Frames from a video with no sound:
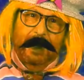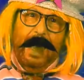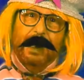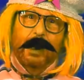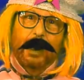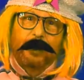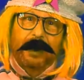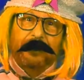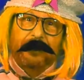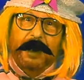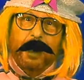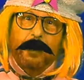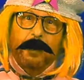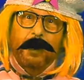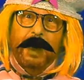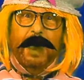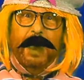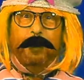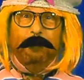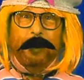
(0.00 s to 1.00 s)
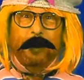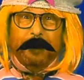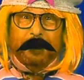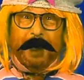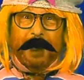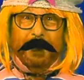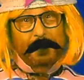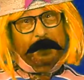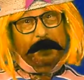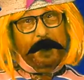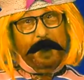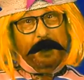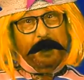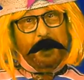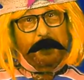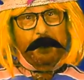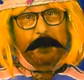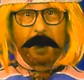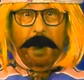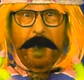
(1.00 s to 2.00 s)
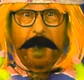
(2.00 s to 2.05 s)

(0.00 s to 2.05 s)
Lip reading: Hello, dear Theo. Happy birthday. I know,